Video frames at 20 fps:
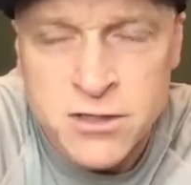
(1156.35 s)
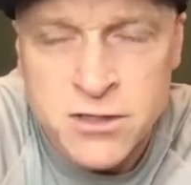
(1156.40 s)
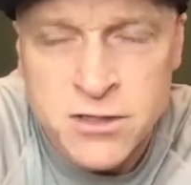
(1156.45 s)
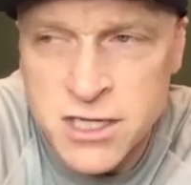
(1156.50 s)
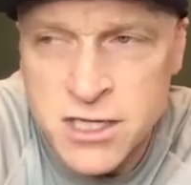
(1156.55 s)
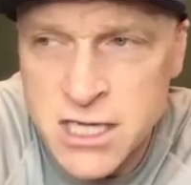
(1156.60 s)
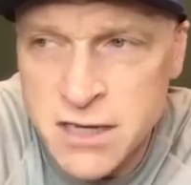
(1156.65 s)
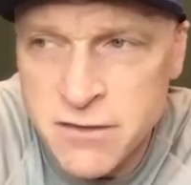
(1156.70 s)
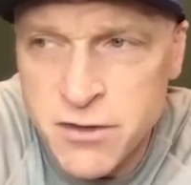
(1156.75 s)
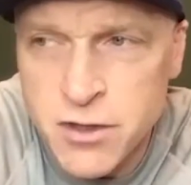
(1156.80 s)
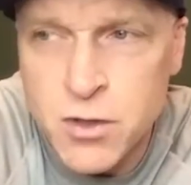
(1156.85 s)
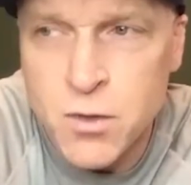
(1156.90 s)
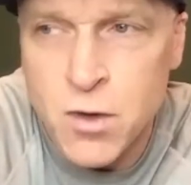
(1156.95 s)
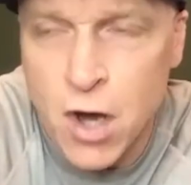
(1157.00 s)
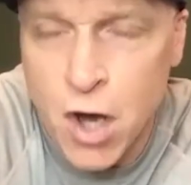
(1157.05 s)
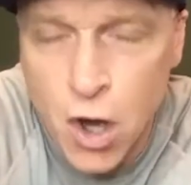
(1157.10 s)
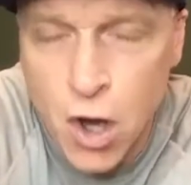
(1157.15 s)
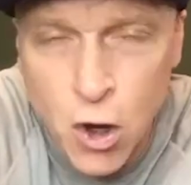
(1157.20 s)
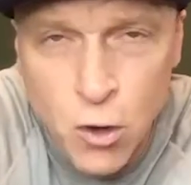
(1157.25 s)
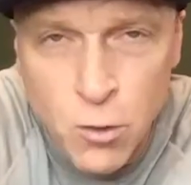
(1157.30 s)
to give you
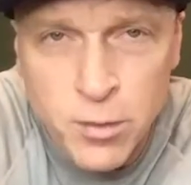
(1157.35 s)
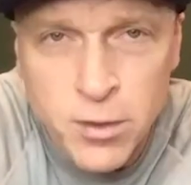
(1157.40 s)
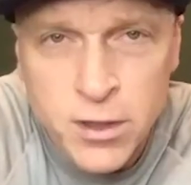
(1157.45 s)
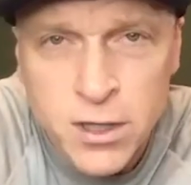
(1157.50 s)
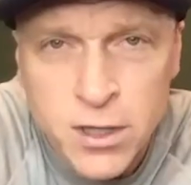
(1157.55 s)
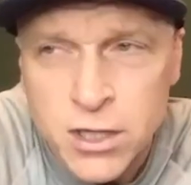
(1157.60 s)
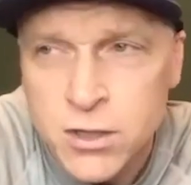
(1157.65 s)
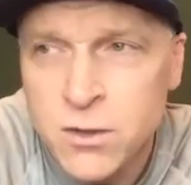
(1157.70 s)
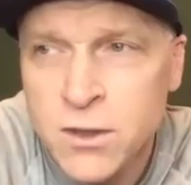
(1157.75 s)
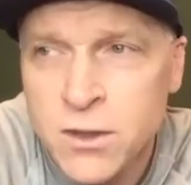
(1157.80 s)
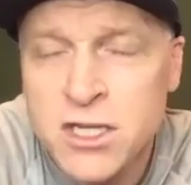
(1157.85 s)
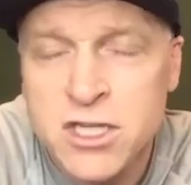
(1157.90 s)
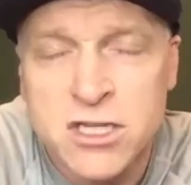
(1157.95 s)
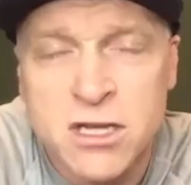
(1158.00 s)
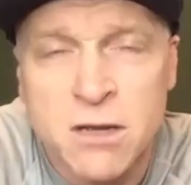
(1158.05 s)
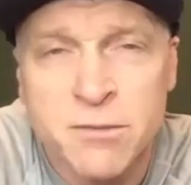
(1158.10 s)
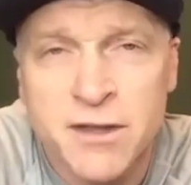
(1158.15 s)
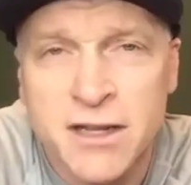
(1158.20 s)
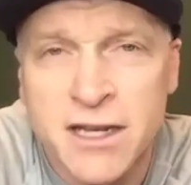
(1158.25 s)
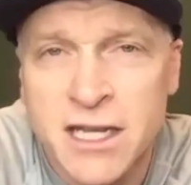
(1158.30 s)
hope you need
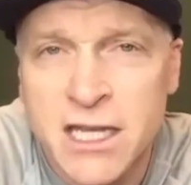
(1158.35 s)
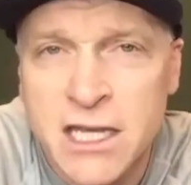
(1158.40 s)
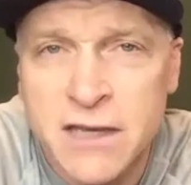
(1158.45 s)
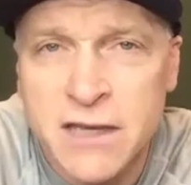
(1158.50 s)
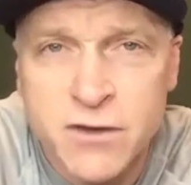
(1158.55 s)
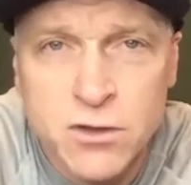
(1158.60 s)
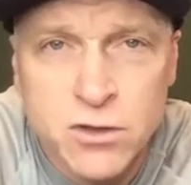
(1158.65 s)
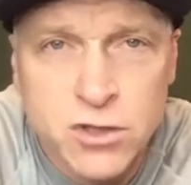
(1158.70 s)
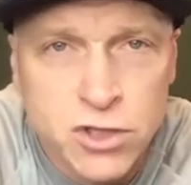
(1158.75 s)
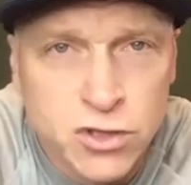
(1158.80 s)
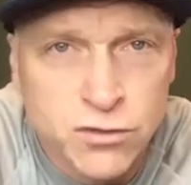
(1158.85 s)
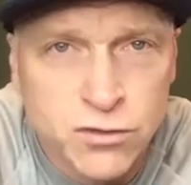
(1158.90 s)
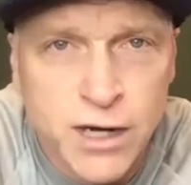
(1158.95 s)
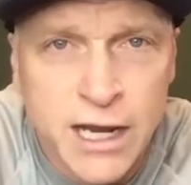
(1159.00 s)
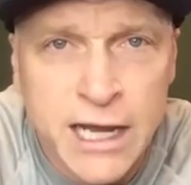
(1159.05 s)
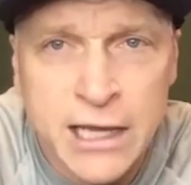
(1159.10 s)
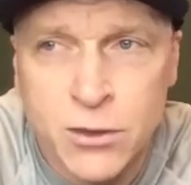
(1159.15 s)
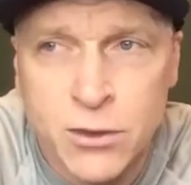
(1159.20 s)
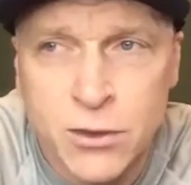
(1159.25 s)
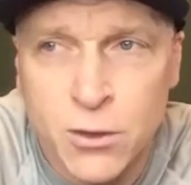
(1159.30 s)
something to give you
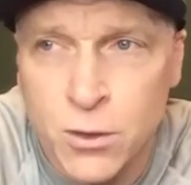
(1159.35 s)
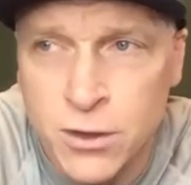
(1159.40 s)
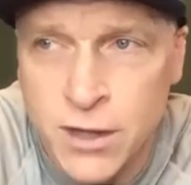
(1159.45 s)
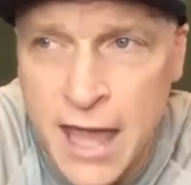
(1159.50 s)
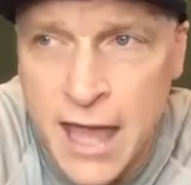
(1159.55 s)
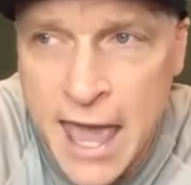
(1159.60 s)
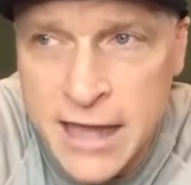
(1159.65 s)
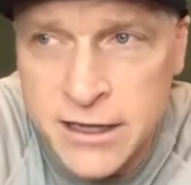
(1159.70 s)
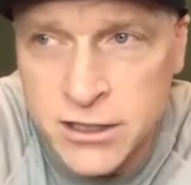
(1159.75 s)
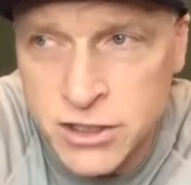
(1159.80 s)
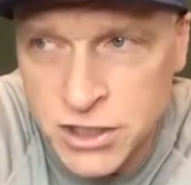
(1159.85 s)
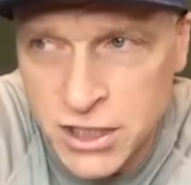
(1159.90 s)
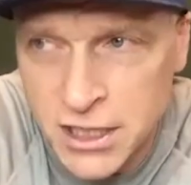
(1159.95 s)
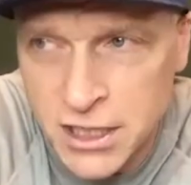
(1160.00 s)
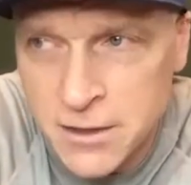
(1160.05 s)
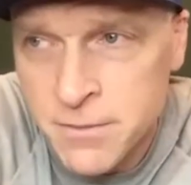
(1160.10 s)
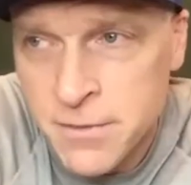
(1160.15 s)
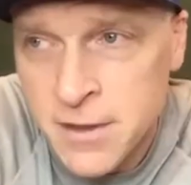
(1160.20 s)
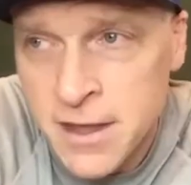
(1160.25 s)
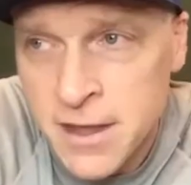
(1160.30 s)
strength or
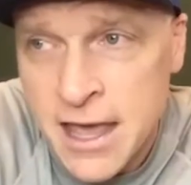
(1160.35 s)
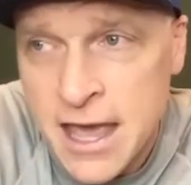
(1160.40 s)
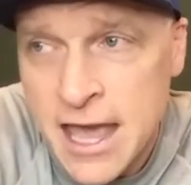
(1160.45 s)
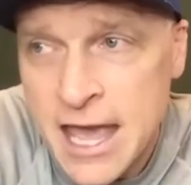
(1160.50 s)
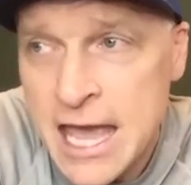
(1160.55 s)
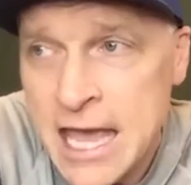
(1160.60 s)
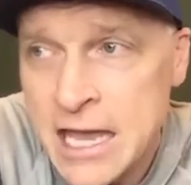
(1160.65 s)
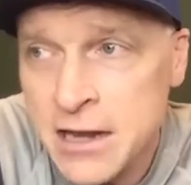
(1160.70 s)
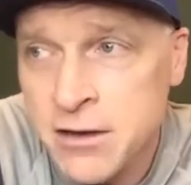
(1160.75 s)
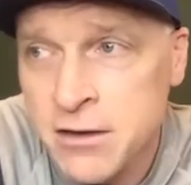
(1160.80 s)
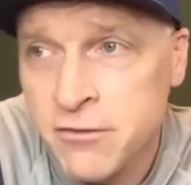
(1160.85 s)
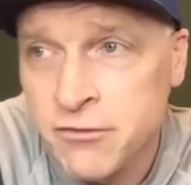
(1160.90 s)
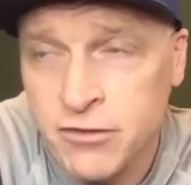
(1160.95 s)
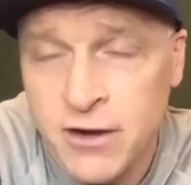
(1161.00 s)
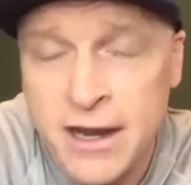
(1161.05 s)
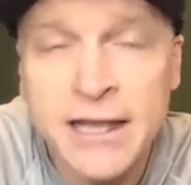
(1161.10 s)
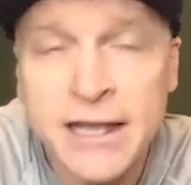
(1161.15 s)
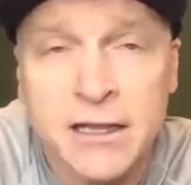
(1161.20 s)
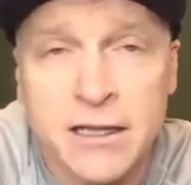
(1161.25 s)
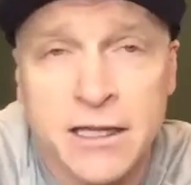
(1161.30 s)
energy and
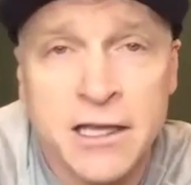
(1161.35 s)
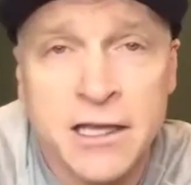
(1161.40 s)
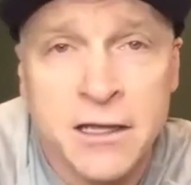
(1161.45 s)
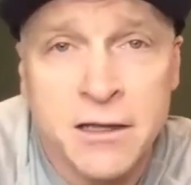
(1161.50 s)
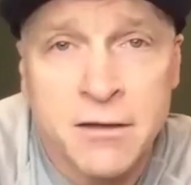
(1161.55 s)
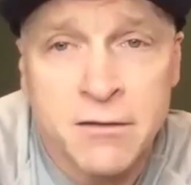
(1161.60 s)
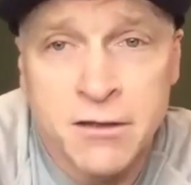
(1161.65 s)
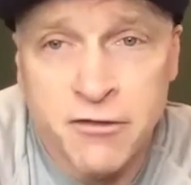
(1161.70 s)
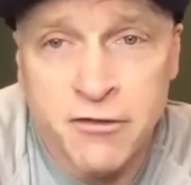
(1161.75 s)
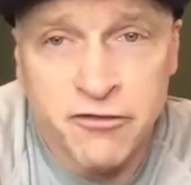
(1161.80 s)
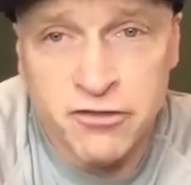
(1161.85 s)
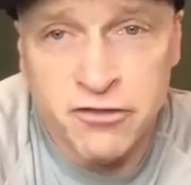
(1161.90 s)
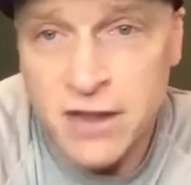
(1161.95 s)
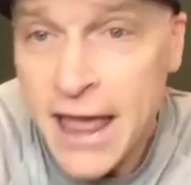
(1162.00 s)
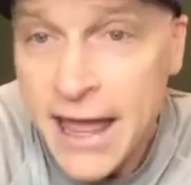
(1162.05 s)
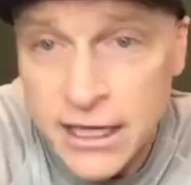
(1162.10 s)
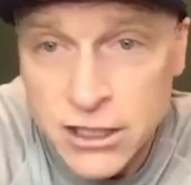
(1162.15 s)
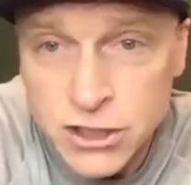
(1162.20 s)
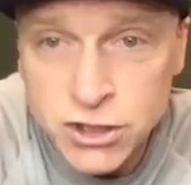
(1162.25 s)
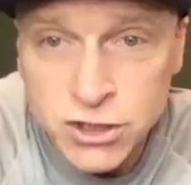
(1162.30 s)
frankly, the
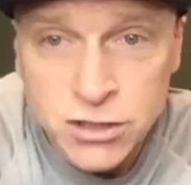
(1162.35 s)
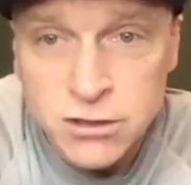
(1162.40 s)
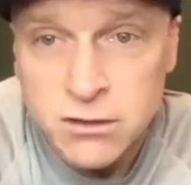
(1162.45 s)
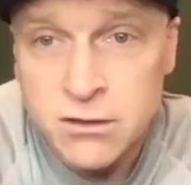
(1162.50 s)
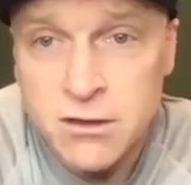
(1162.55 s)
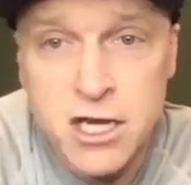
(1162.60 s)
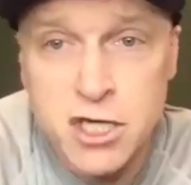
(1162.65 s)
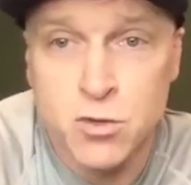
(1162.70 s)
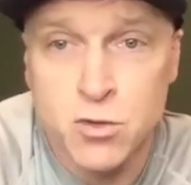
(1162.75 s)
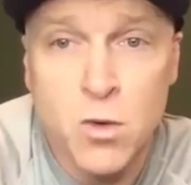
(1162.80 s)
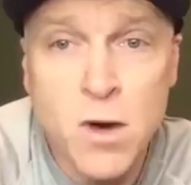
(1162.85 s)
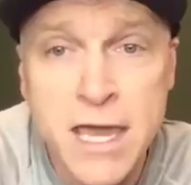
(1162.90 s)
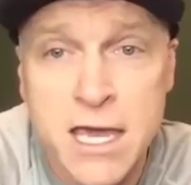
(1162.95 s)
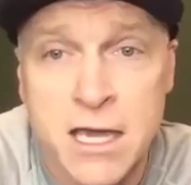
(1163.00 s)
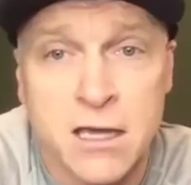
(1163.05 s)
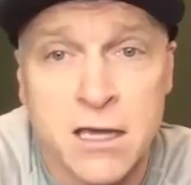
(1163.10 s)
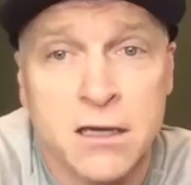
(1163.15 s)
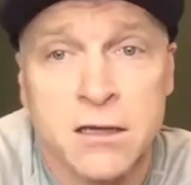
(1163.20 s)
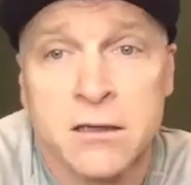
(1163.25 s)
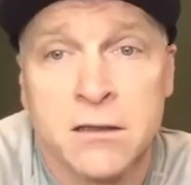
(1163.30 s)
flesh is weak.